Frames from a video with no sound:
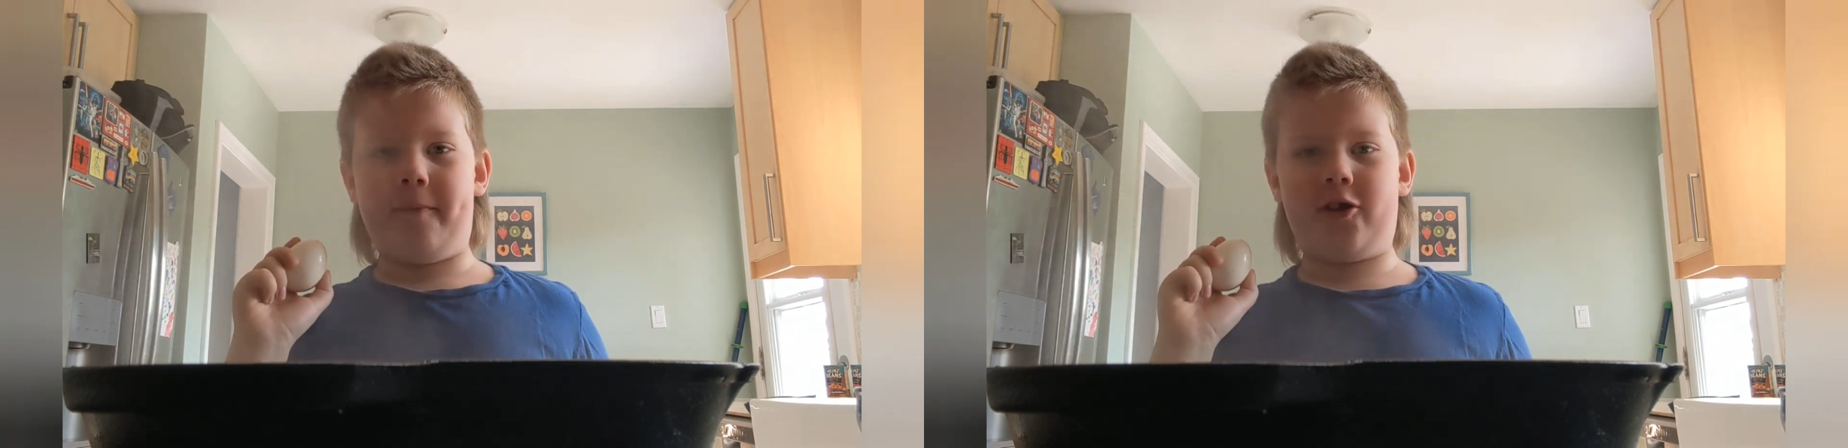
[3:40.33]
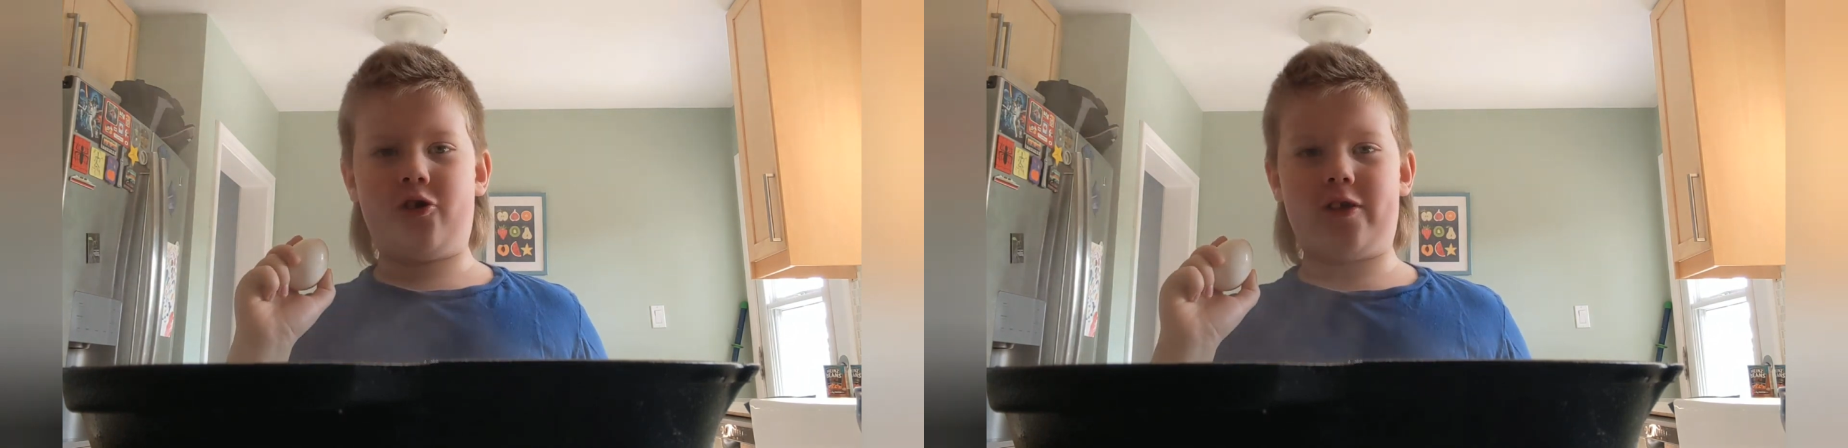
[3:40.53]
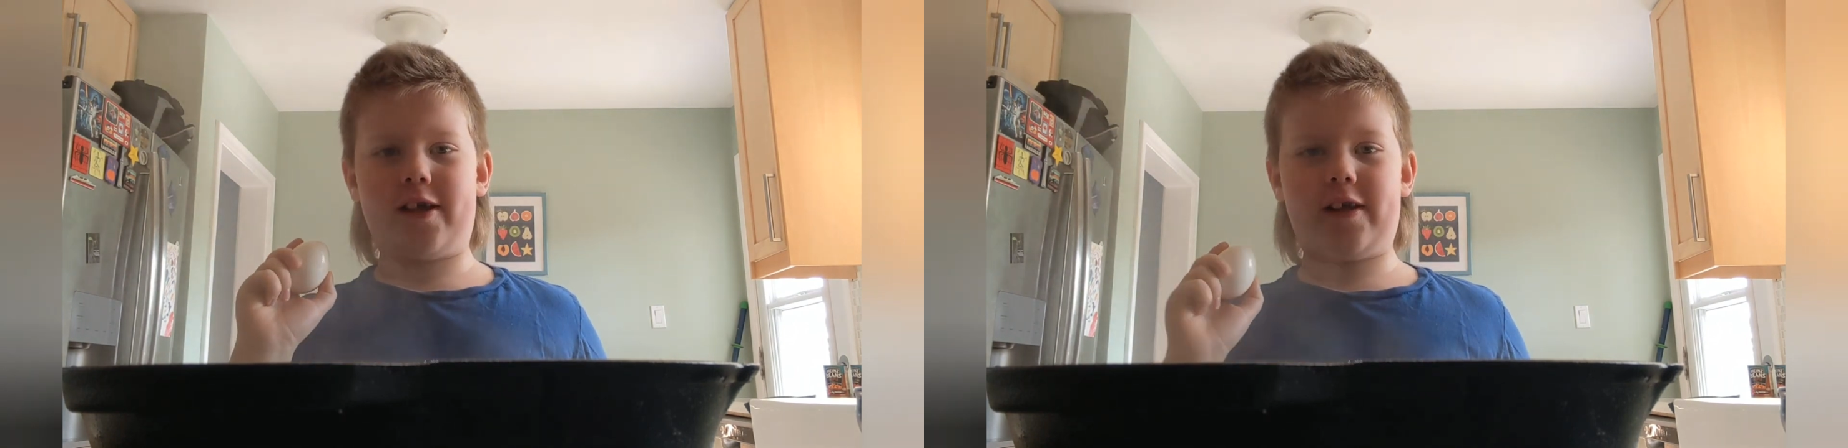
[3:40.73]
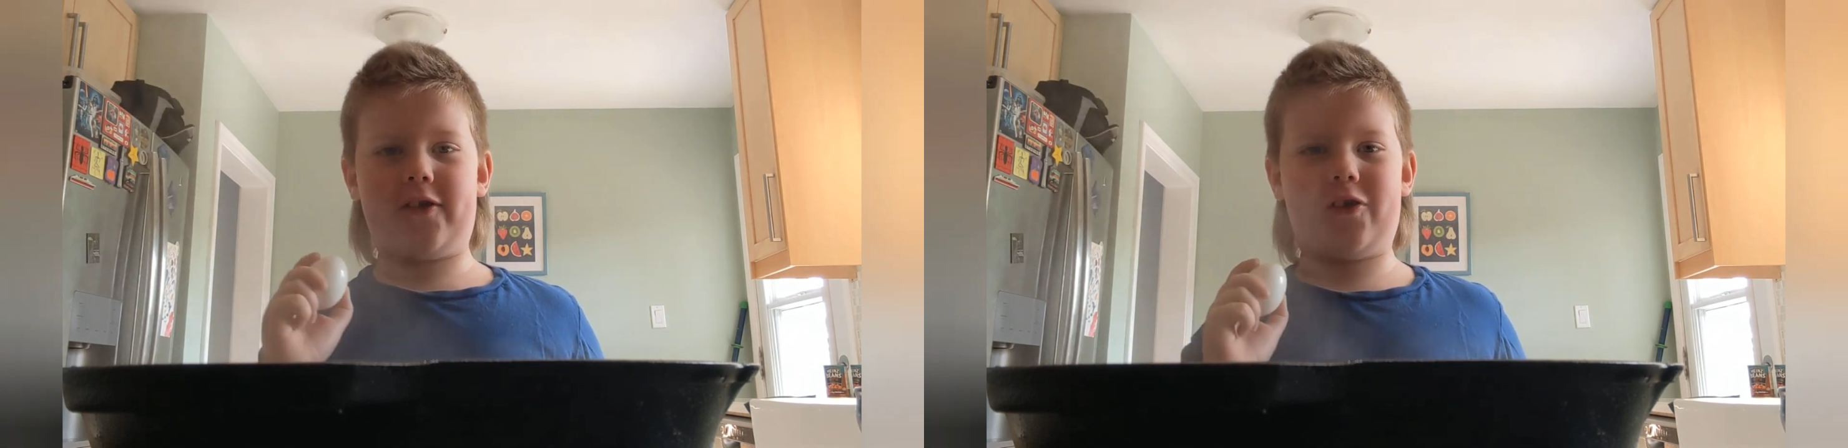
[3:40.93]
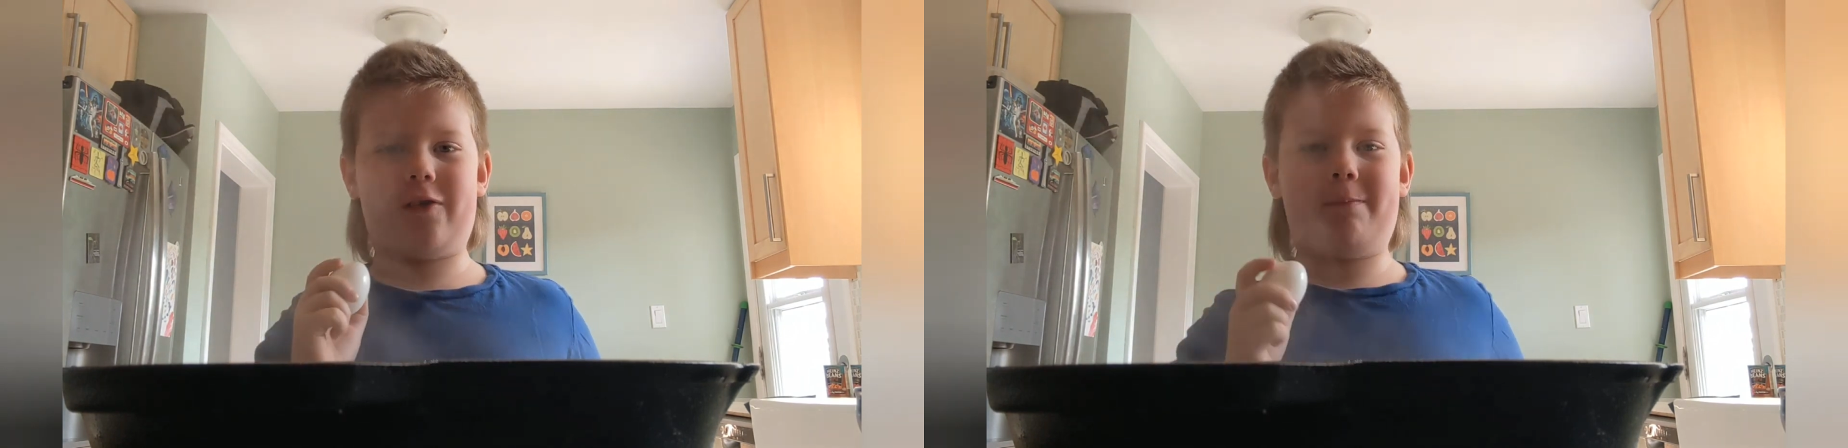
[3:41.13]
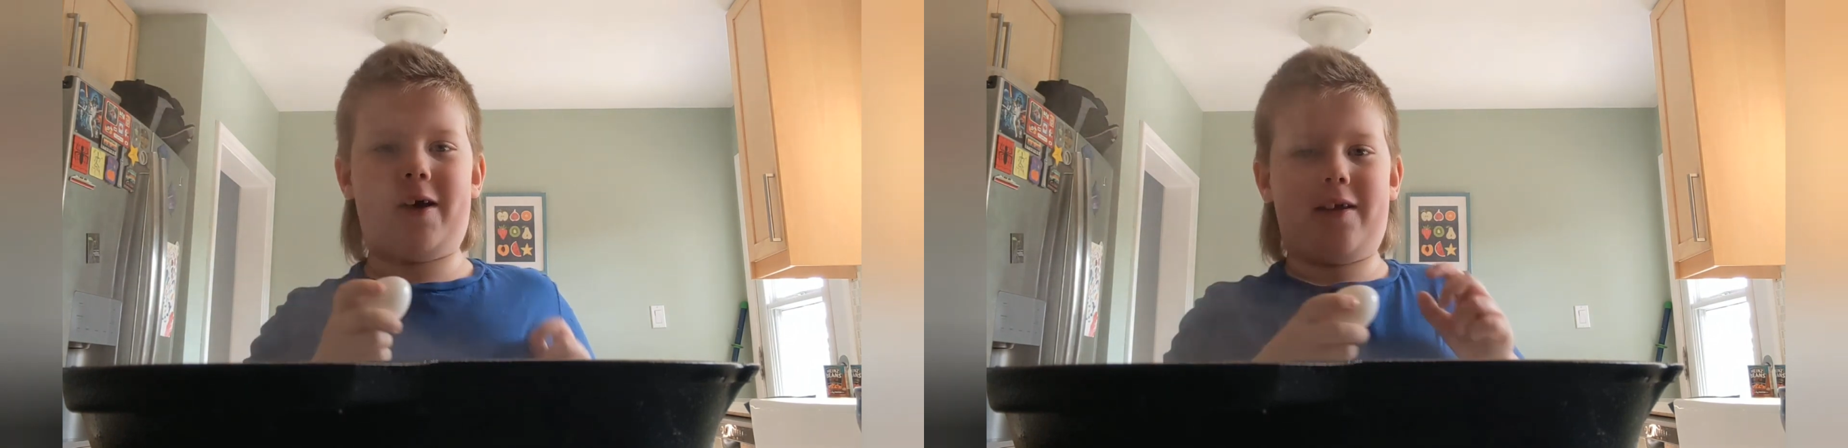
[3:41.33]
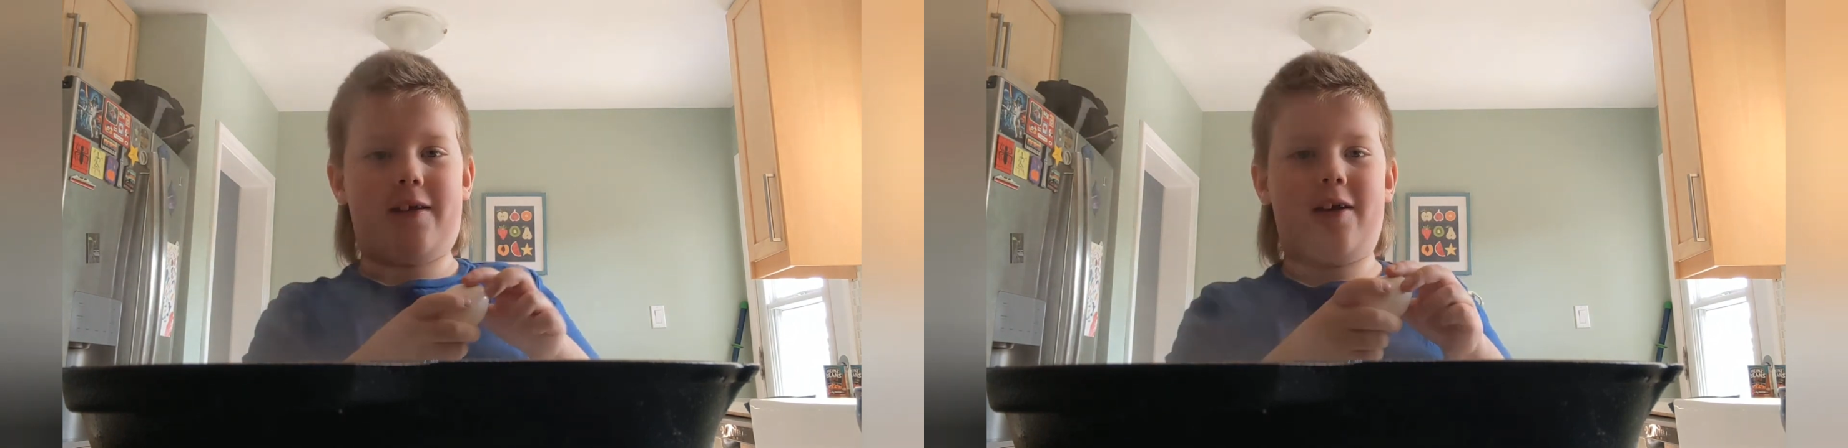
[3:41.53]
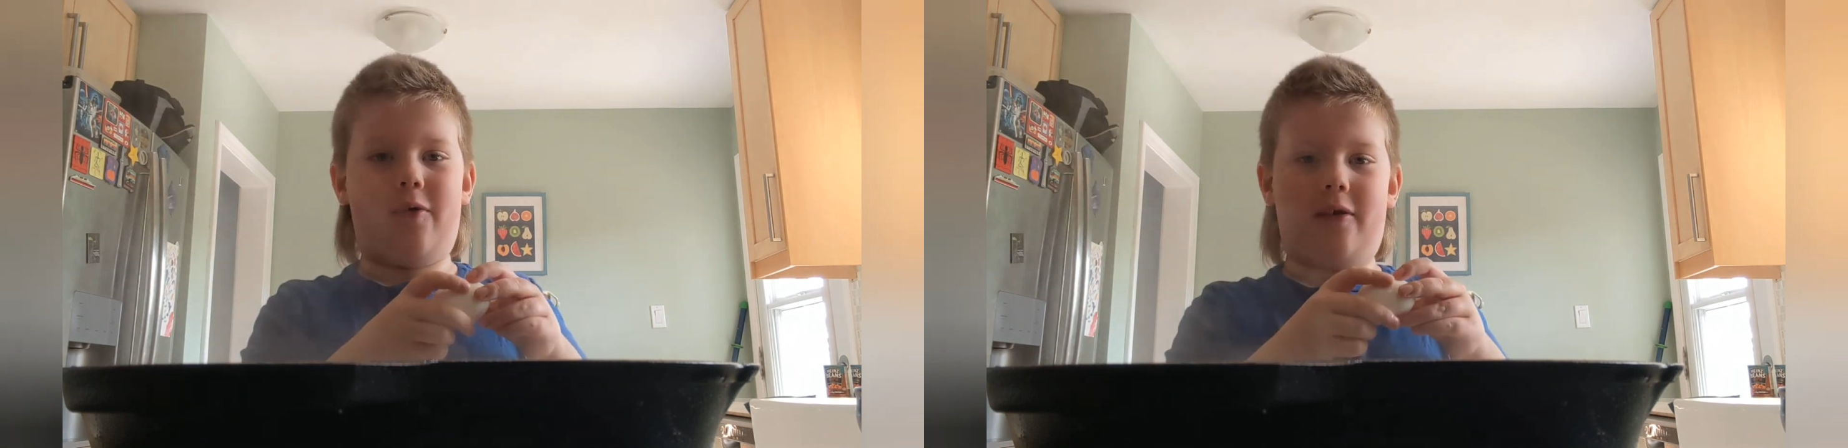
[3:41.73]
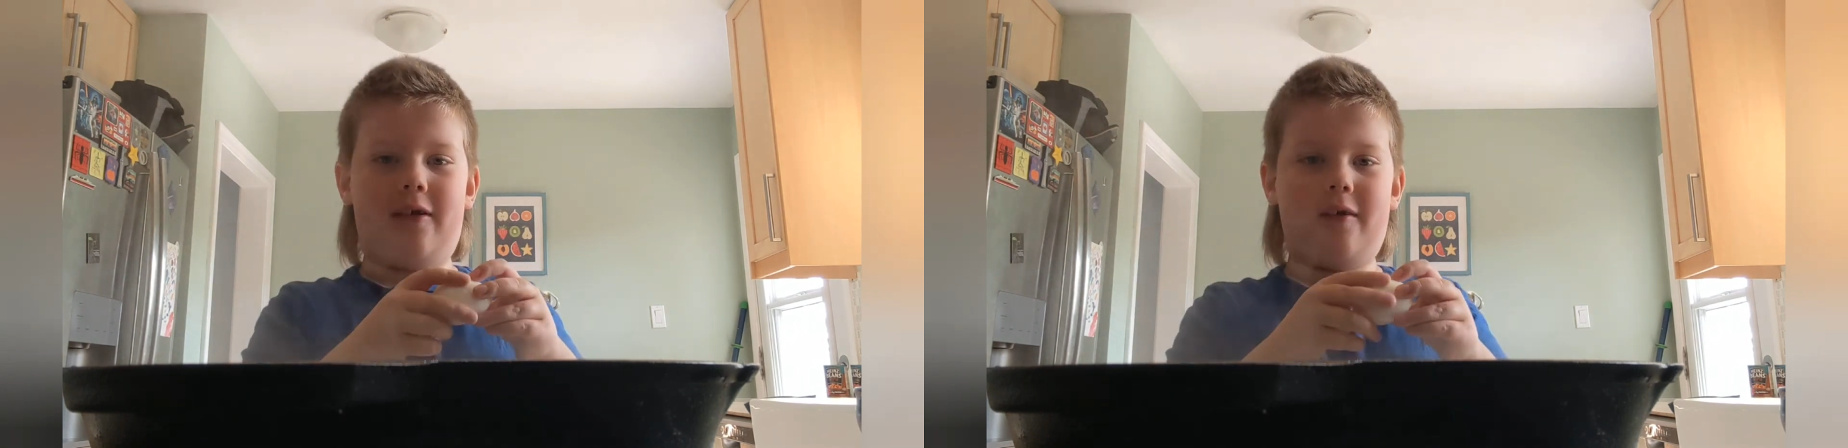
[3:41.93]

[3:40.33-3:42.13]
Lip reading: make sure the eggs are spaced out.